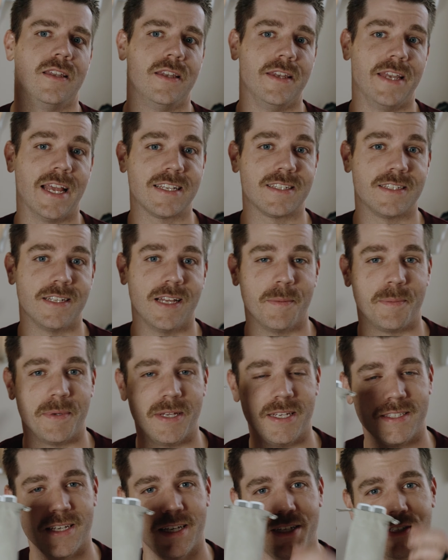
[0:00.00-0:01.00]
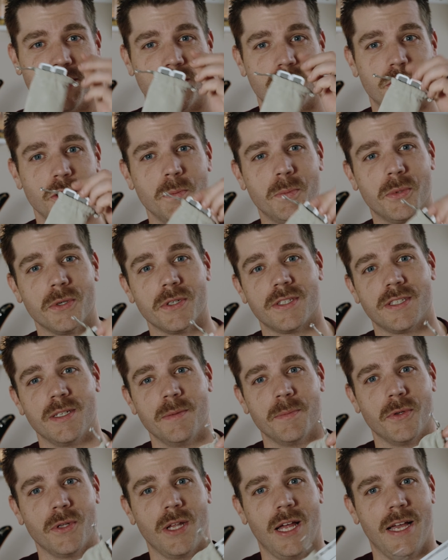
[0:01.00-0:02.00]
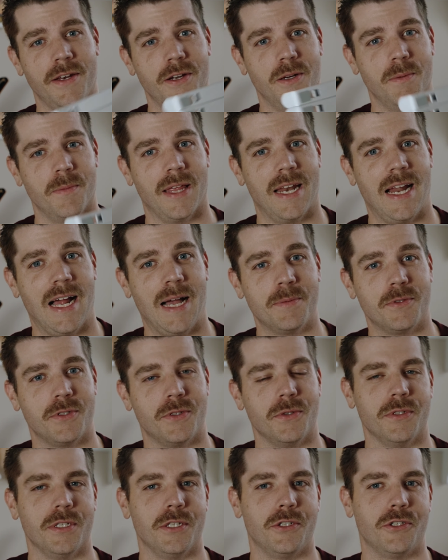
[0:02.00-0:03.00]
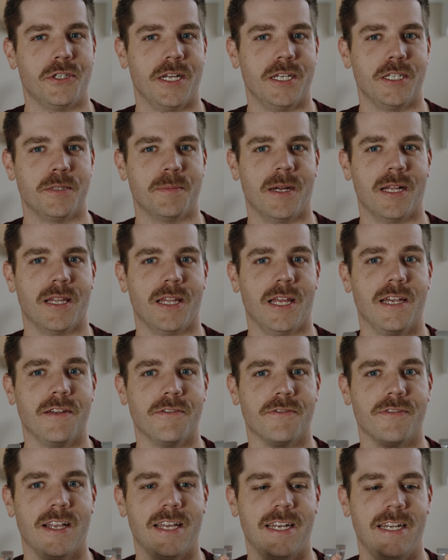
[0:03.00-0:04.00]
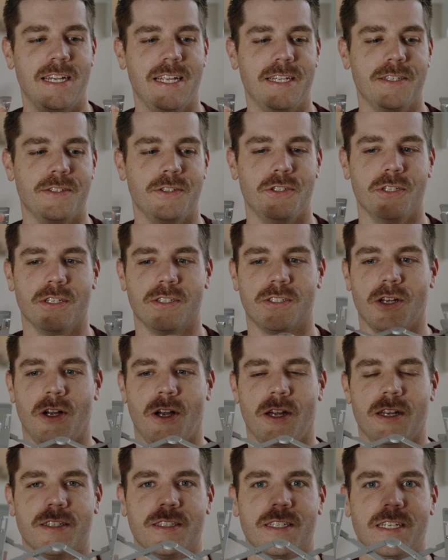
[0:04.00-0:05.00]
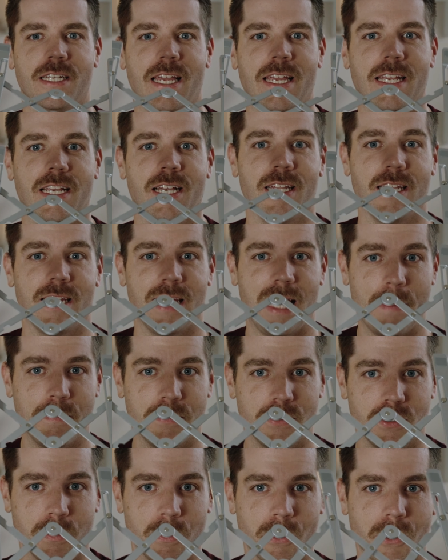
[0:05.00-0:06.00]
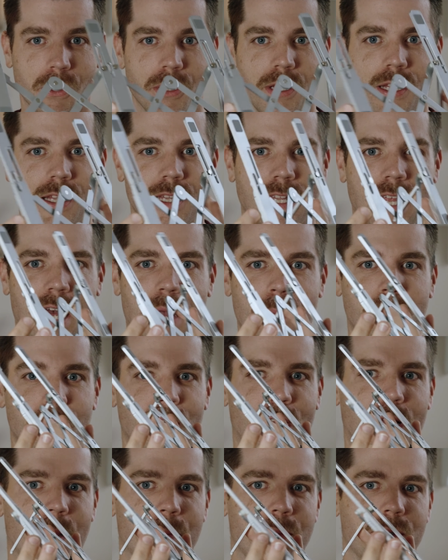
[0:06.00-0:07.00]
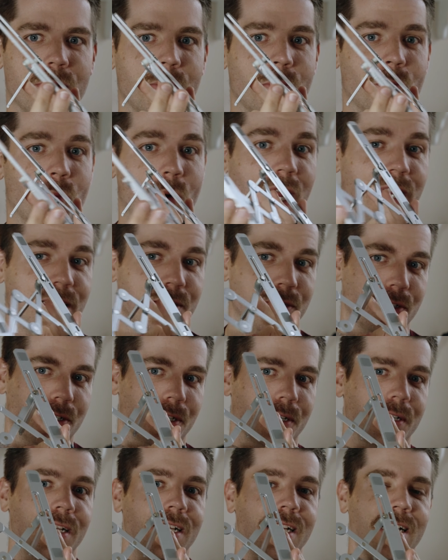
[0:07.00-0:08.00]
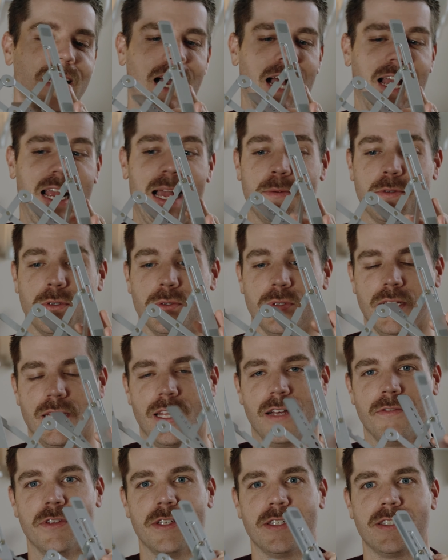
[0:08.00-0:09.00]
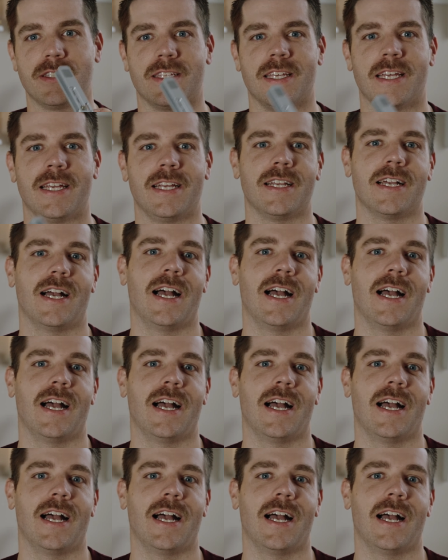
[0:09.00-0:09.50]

Next up is a super simple item that absolutely changed my life, and it is just honestly a collapsible laptop riser. I absolutely love this thing.